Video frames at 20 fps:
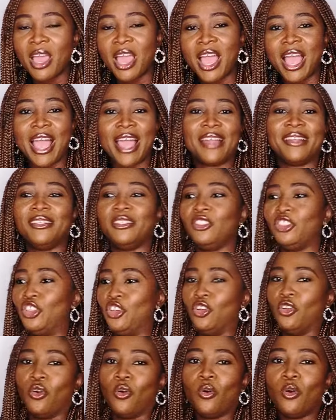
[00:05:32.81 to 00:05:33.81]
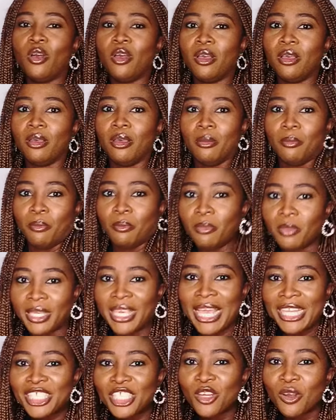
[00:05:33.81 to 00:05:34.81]
And, you know,
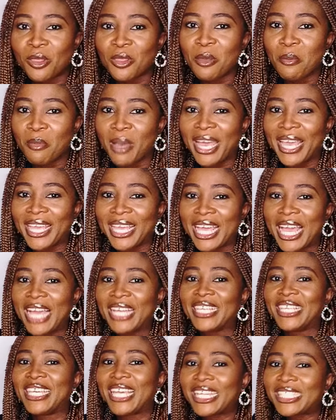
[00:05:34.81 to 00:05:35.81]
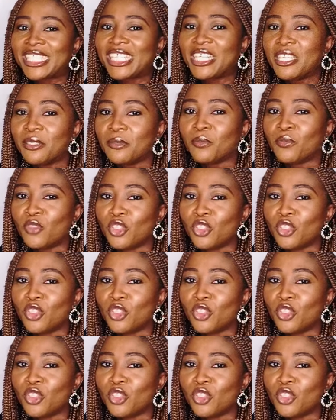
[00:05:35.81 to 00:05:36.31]
getting on the mic and getting,